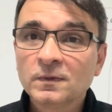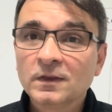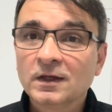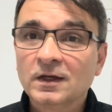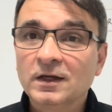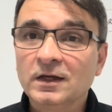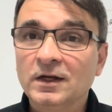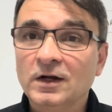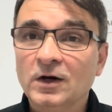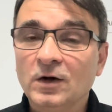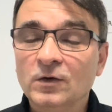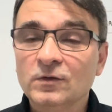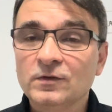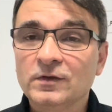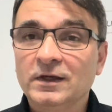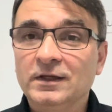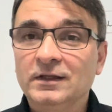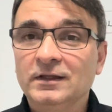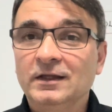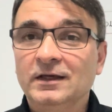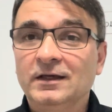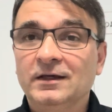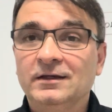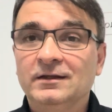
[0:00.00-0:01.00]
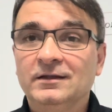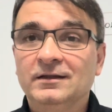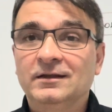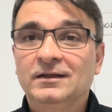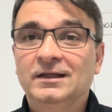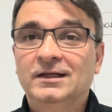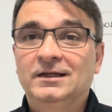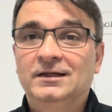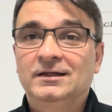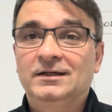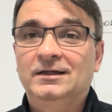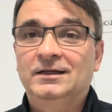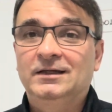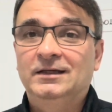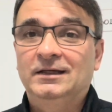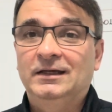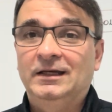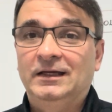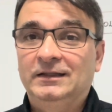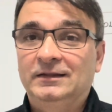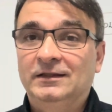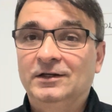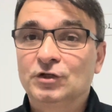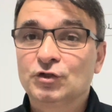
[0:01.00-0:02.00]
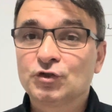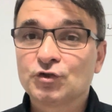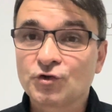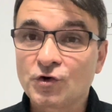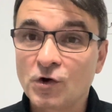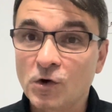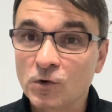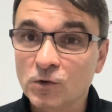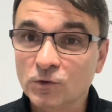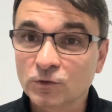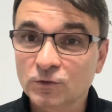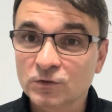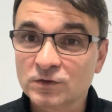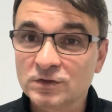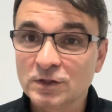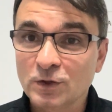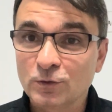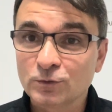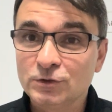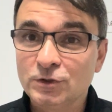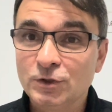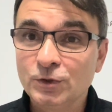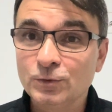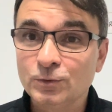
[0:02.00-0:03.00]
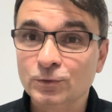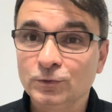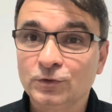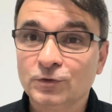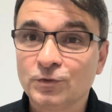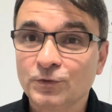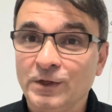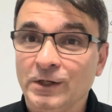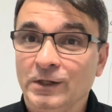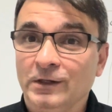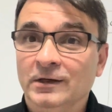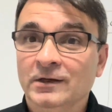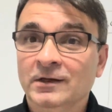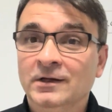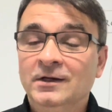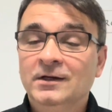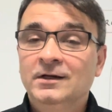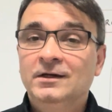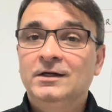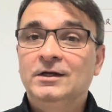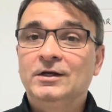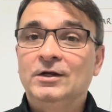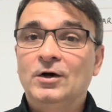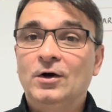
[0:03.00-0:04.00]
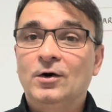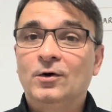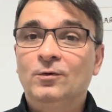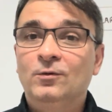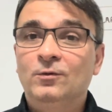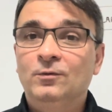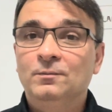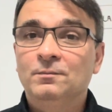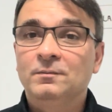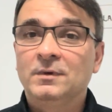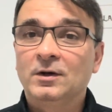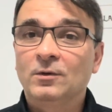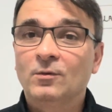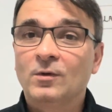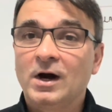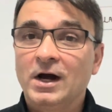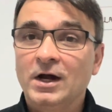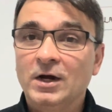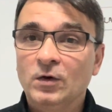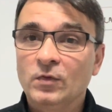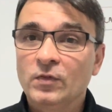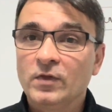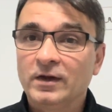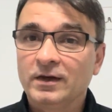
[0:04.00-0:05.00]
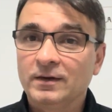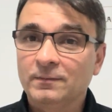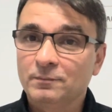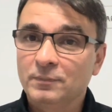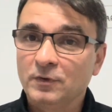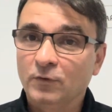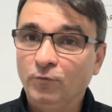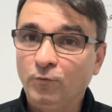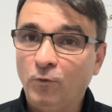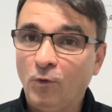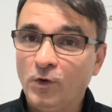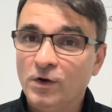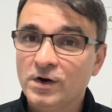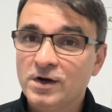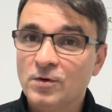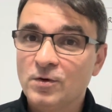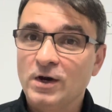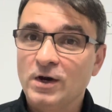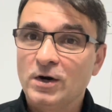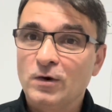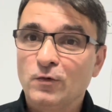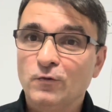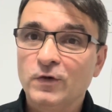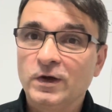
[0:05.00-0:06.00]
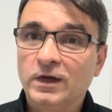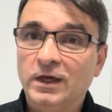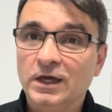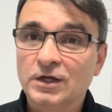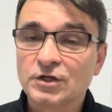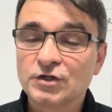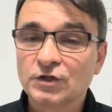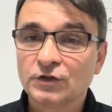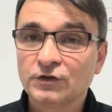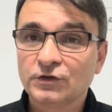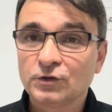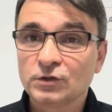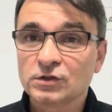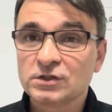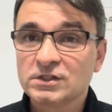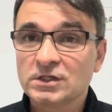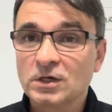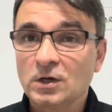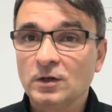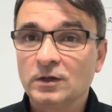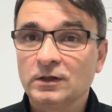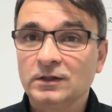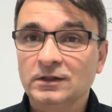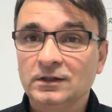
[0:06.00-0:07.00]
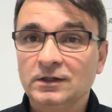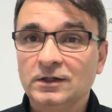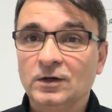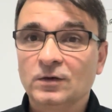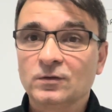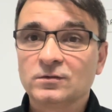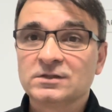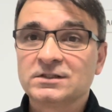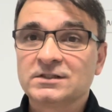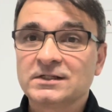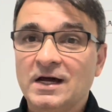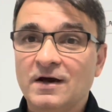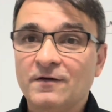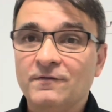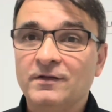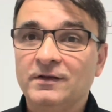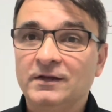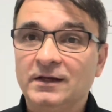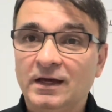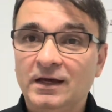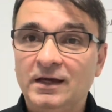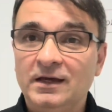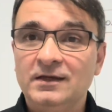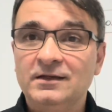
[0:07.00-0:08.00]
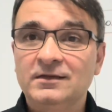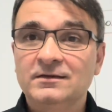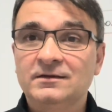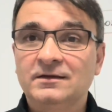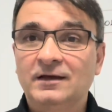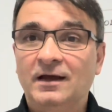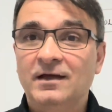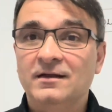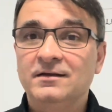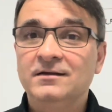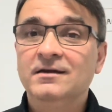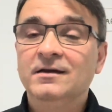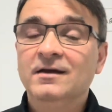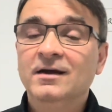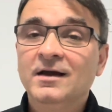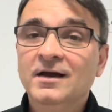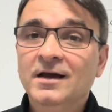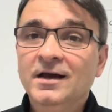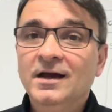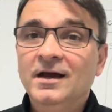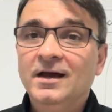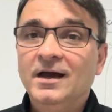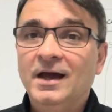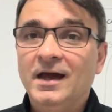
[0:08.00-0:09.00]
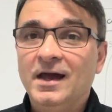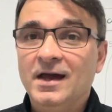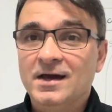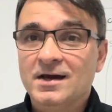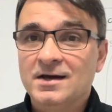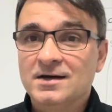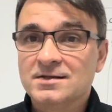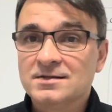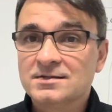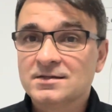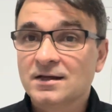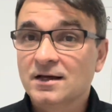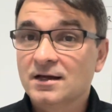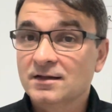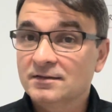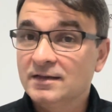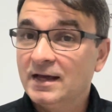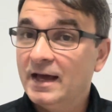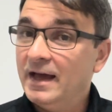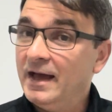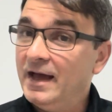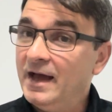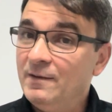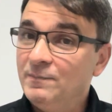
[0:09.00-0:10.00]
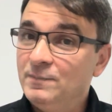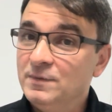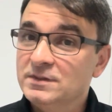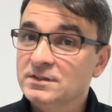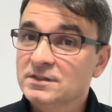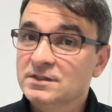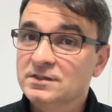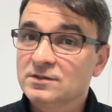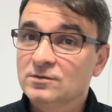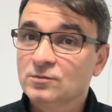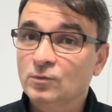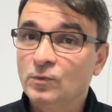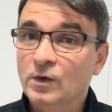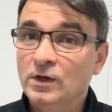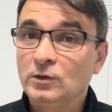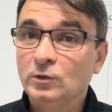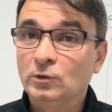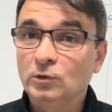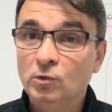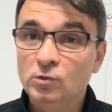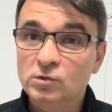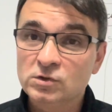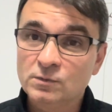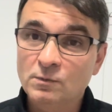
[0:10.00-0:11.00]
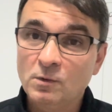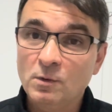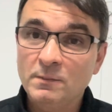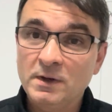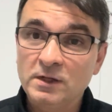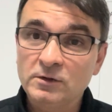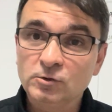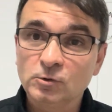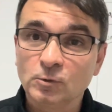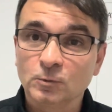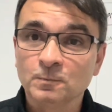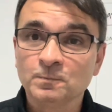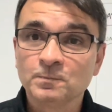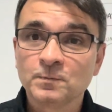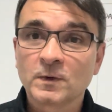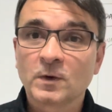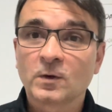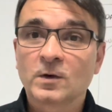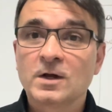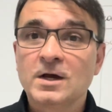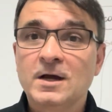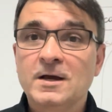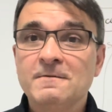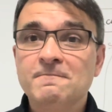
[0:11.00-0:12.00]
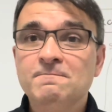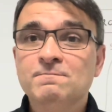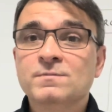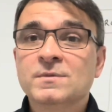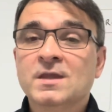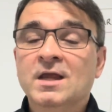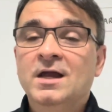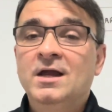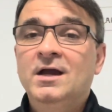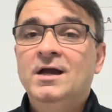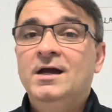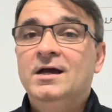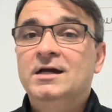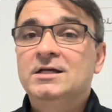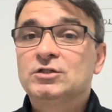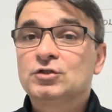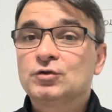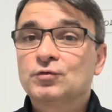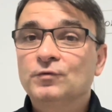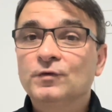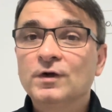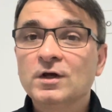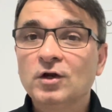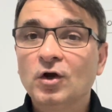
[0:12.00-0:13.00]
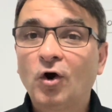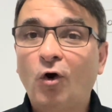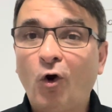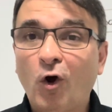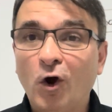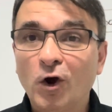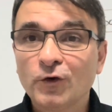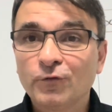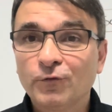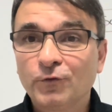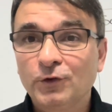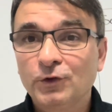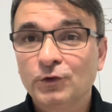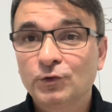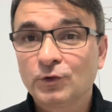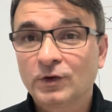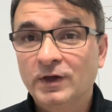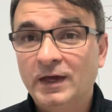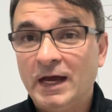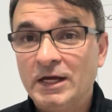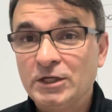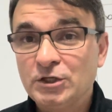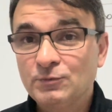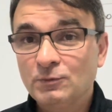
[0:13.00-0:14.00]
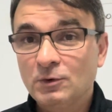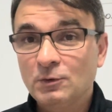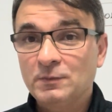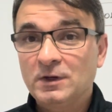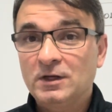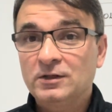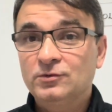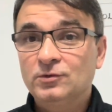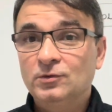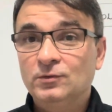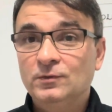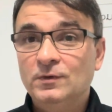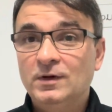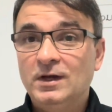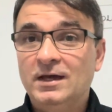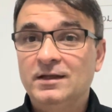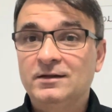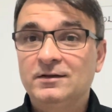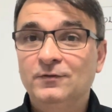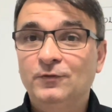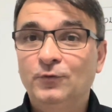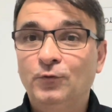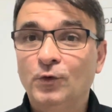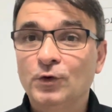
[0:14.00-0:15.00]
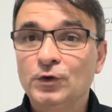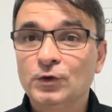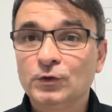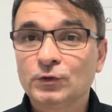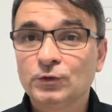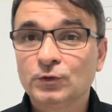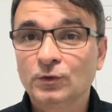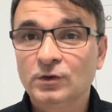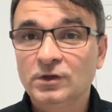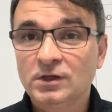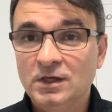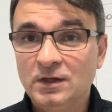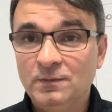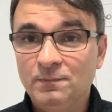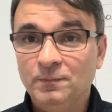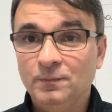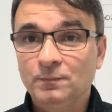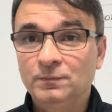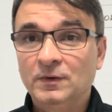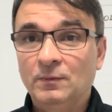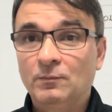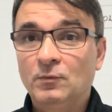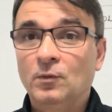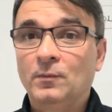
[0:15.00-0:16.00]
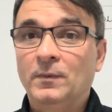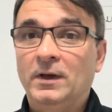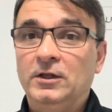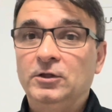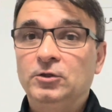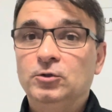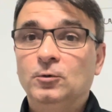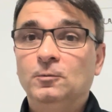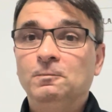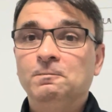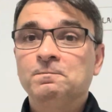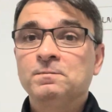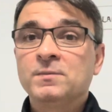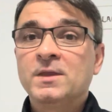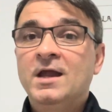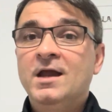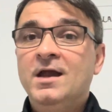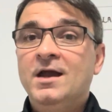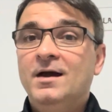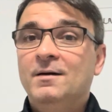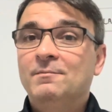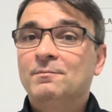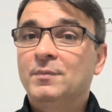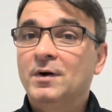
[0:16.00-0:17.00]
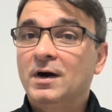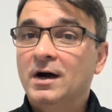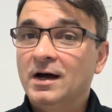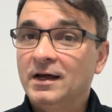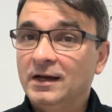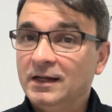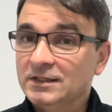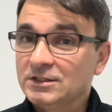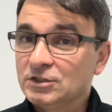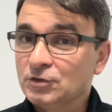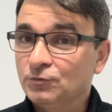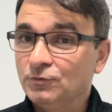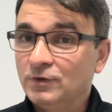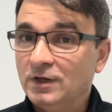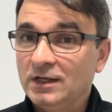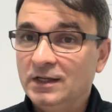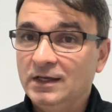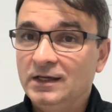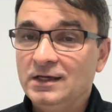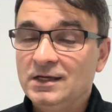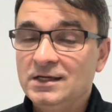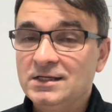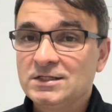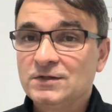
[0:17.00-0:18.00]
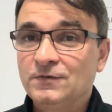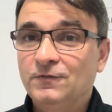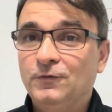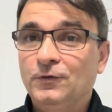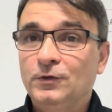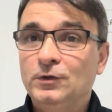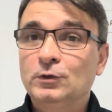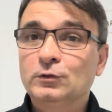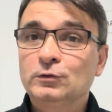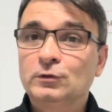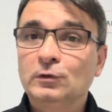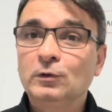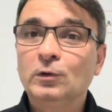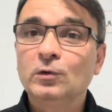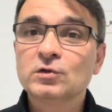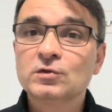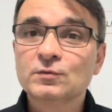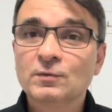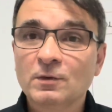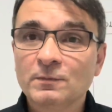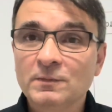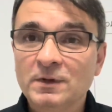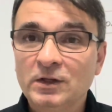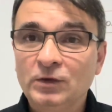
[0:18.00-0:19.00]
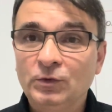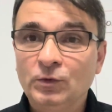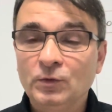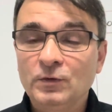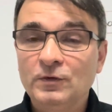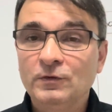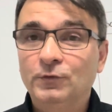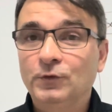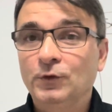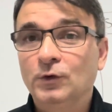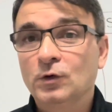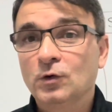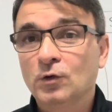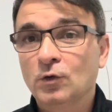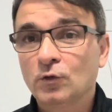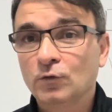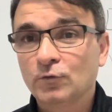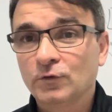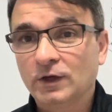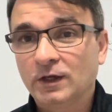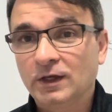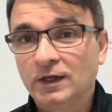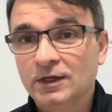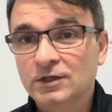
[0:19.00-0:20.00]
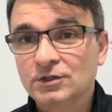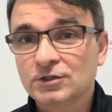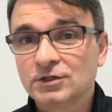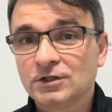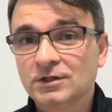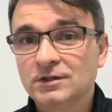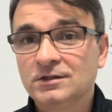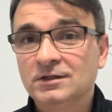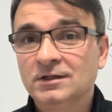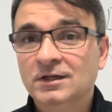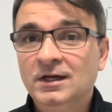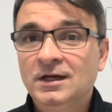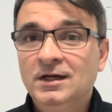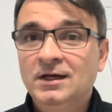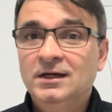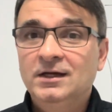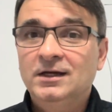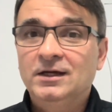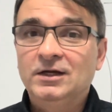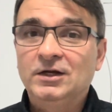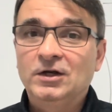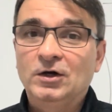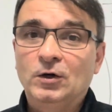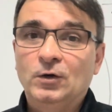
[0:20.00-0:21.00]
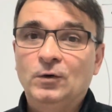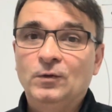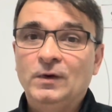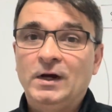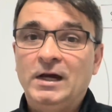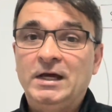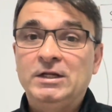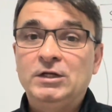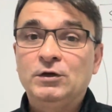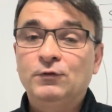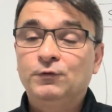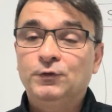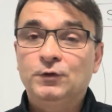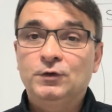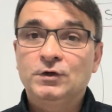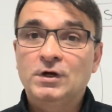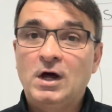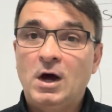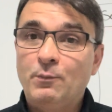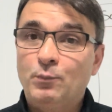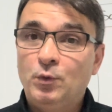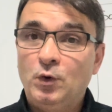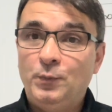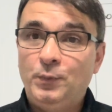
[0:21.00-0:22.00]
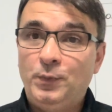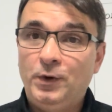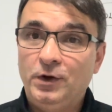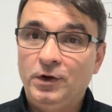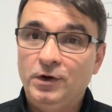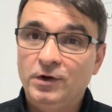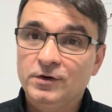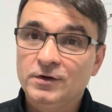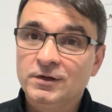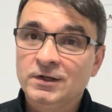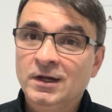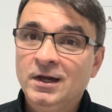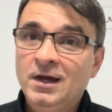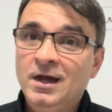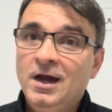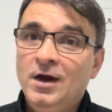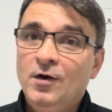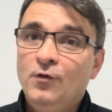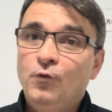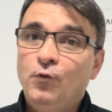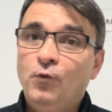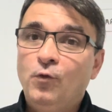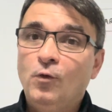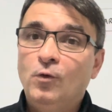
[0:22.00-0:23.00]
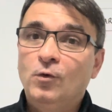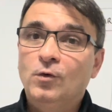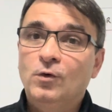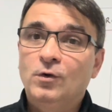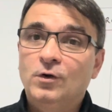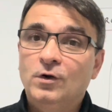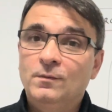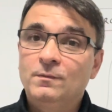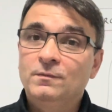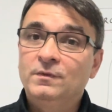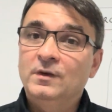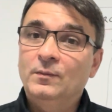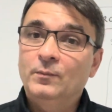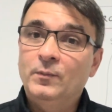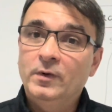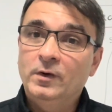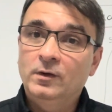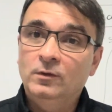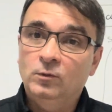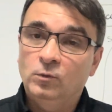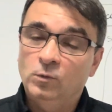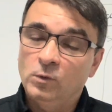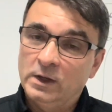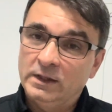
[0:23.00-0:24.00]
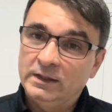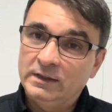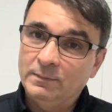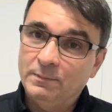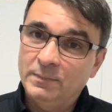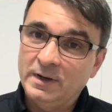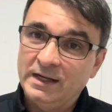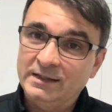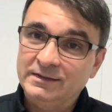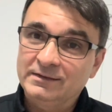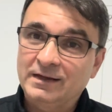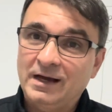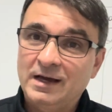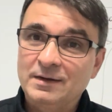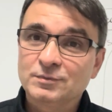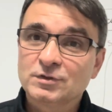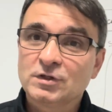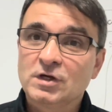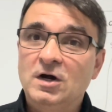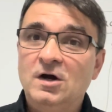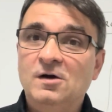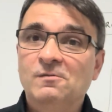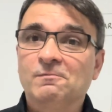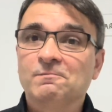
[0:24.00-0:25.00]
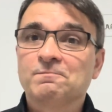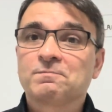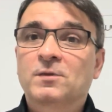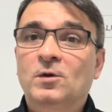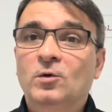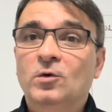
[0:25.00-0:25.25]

They struggle to sell 2, 3. Meanwhile, before they on vacation, they were selling 7, 8, 10, and that happens when you lose momentum. Okay, it's really hard for you to catch momentum and for you to keep the momentum, but it's really easy for you to lose momentum if you go on vacation, and if you're not prepared for when the bad times come.